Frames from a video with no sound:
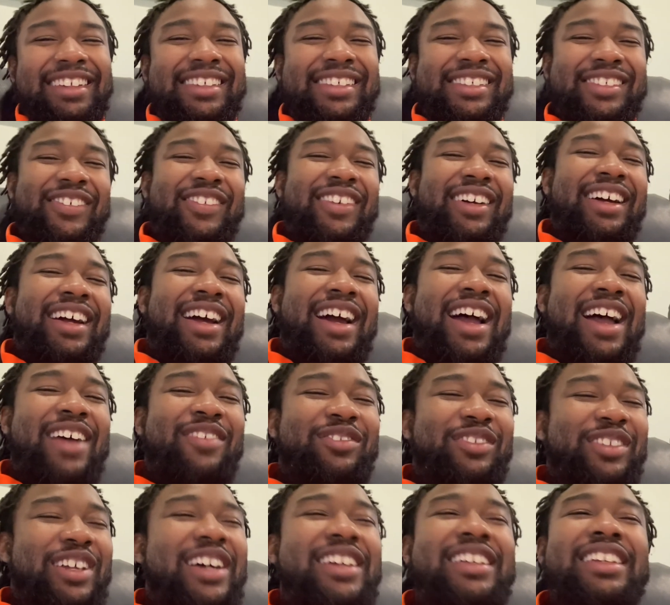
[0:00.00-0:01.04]
Swear,
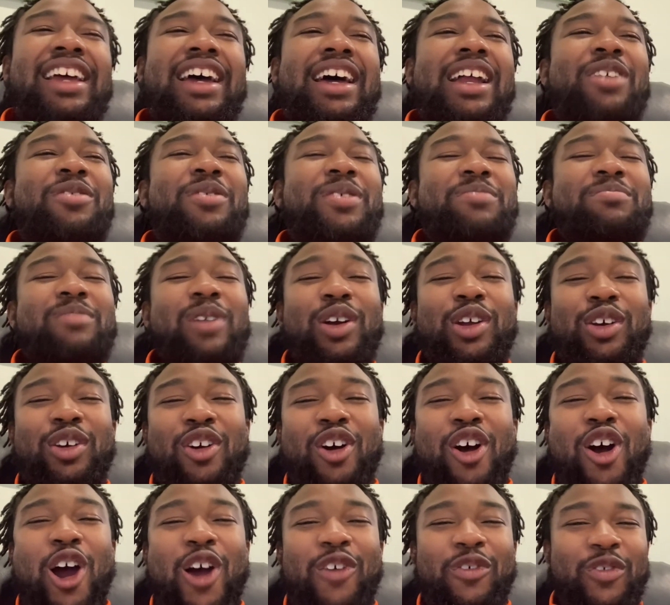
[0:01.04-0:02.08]
I've done that. I went and bought a
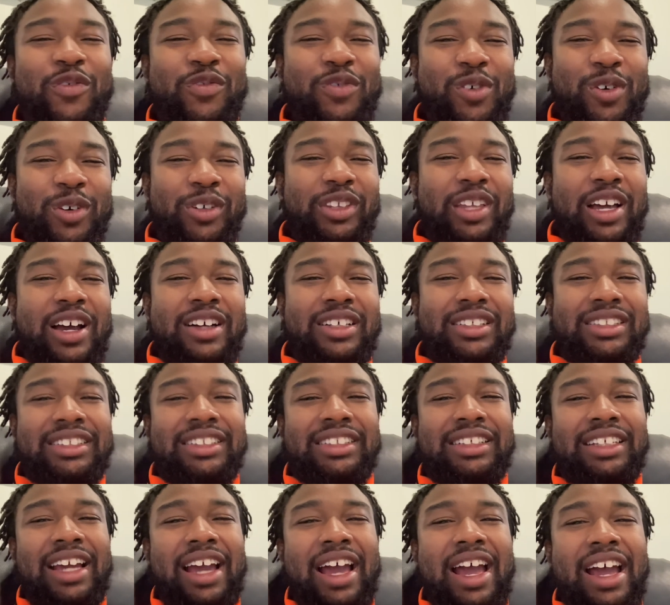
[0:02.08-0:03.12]
car for
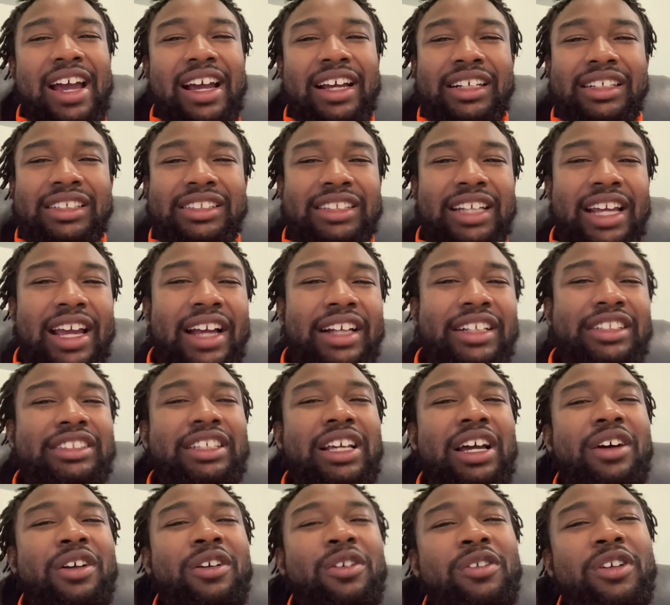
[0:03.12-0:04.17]
4000 cash, cashed
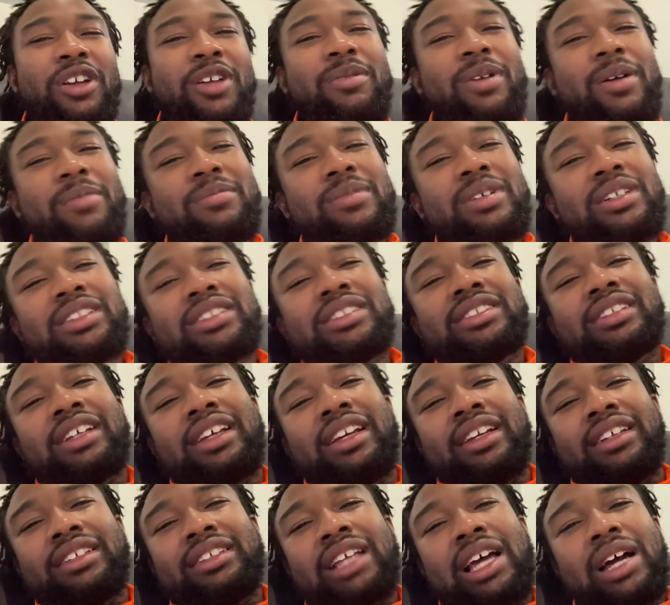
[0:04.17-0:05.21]
out on it. My
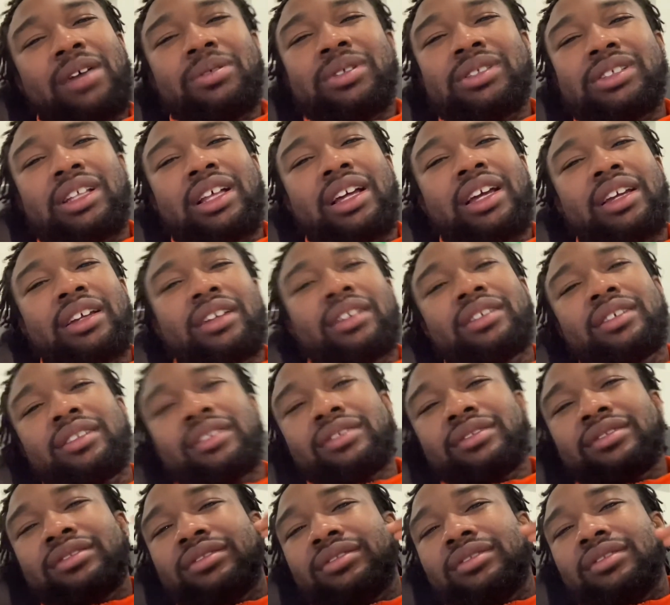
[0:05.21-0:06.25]
Mustang, that was like
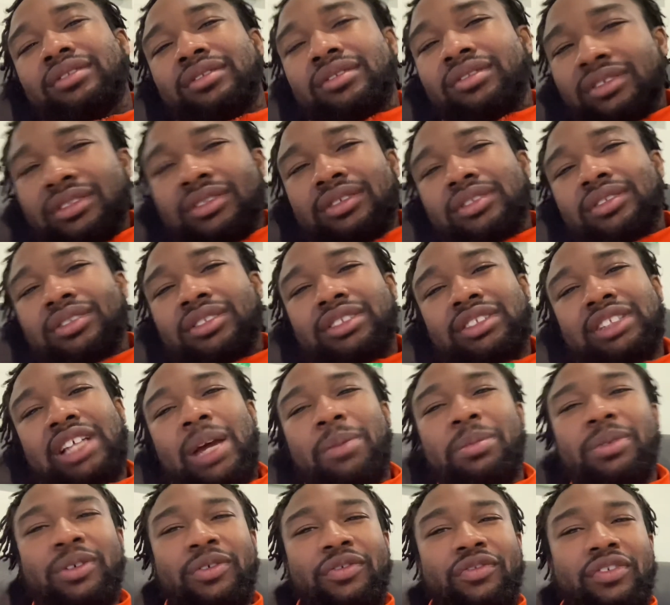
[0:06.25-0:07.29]

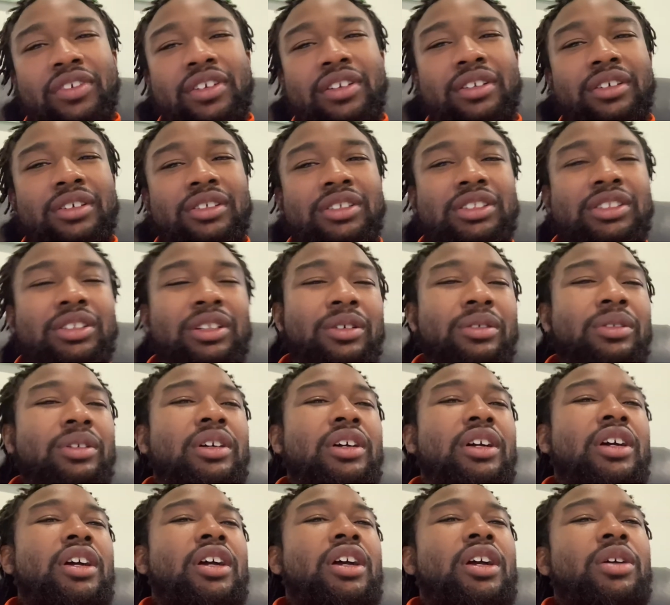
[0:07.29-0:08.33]
snap of the finger. So
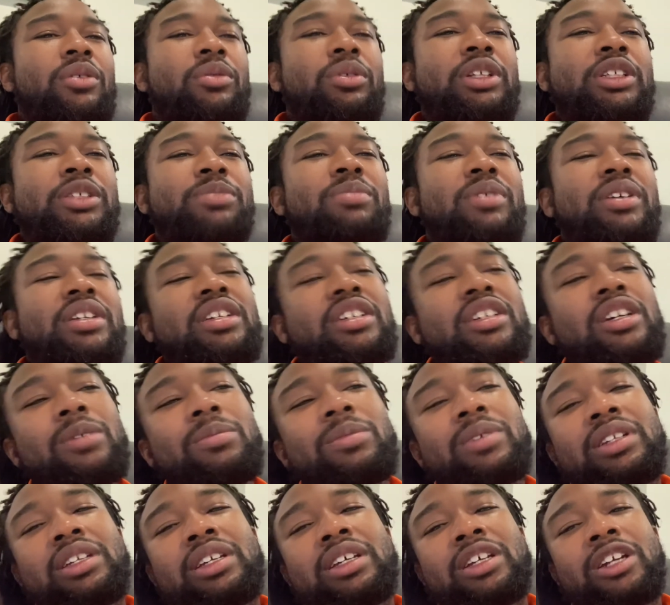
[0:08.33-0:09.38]
with this money
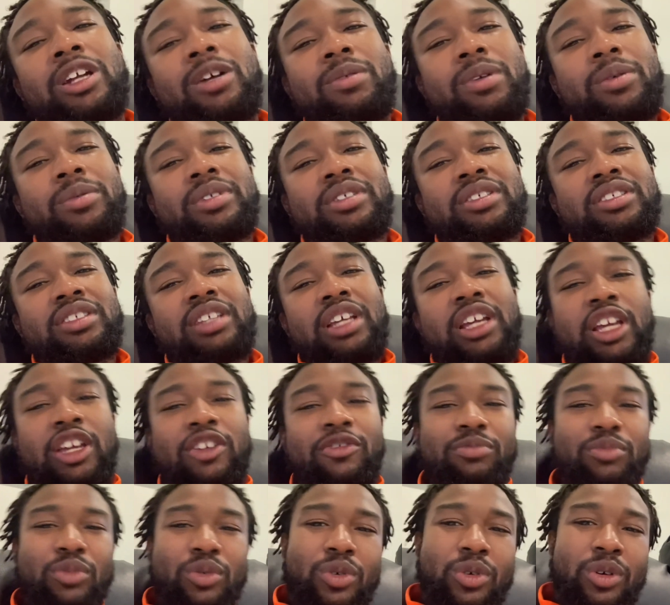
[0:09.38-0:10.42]
coming in, I'll be able to
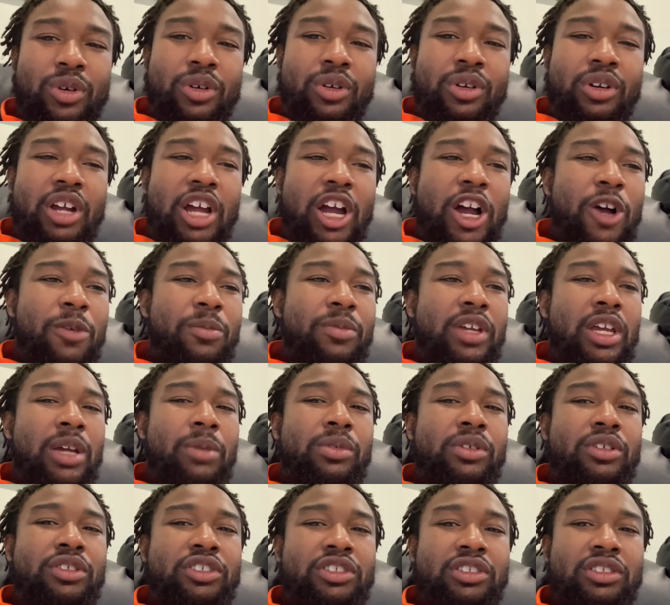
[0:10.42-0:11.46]
save more. I'll be
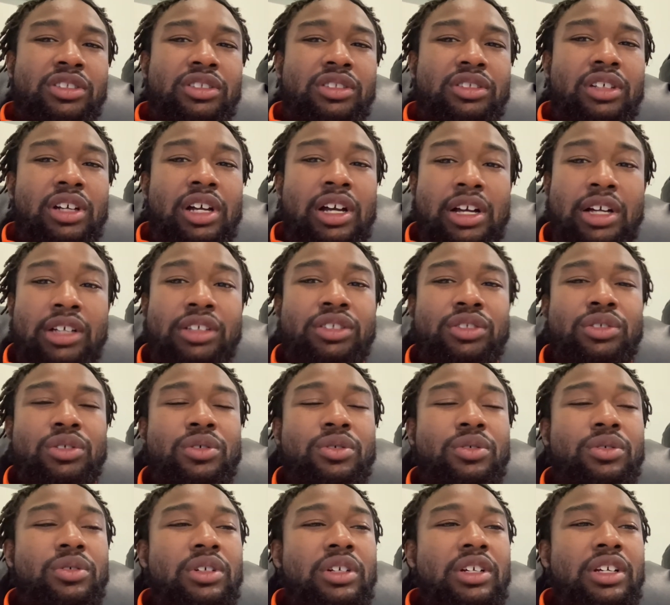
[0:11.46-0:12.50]
able to just
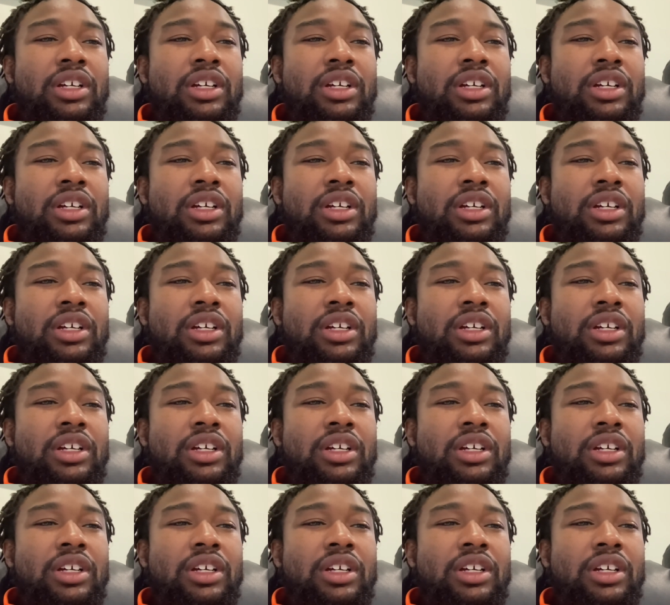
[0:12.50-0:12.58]
hustle.